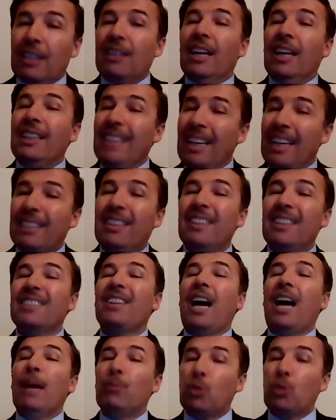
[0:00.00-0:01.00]
did not act
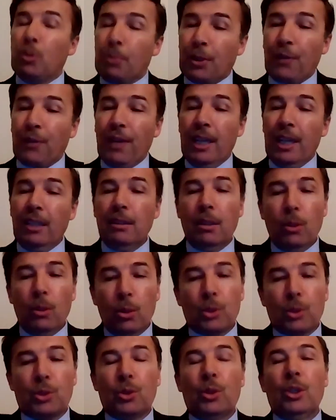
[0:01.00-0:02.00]
in time to prevent,
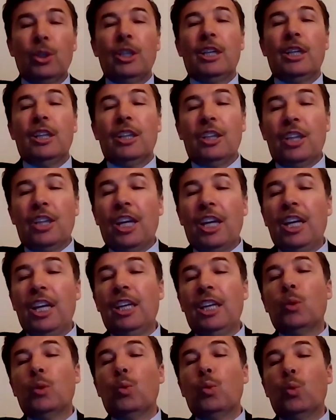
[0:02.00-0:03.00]
also
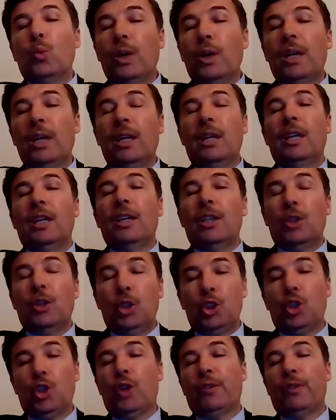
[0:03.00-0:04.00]
they will
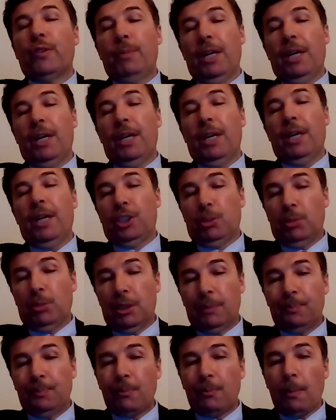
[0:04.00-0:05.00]
deserve the punishment.
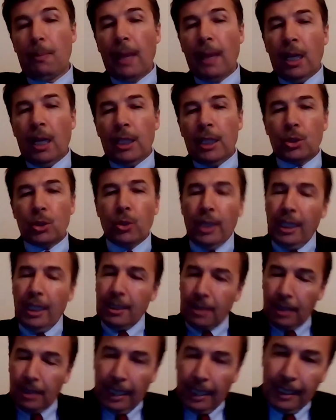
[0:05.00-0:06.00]
So
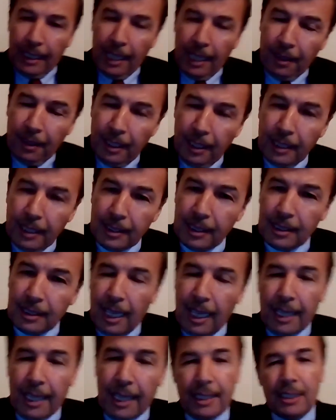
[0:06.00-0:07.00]
as, and then this is,
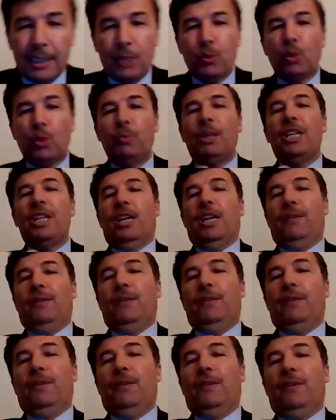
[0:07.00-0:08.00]
I guess, would be enough
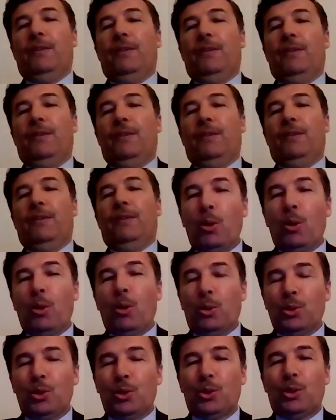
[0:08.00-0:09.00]
as a
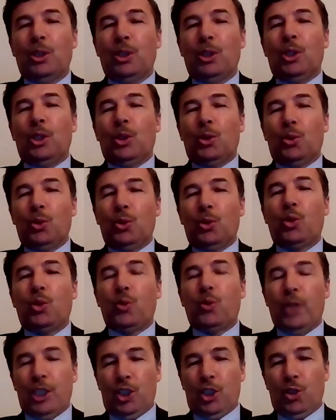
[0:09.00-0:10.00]
response to the
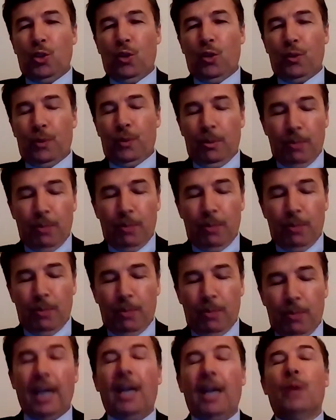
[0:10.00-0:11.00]
question of
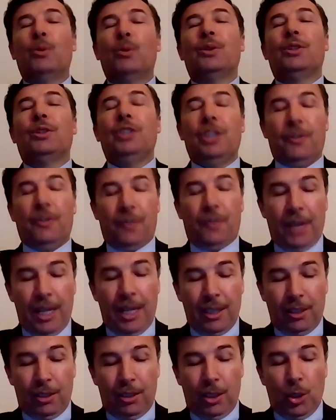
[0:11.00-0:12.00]
my, our dear
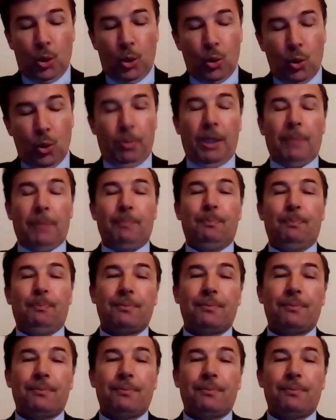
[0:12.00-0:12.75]
friend Kubi.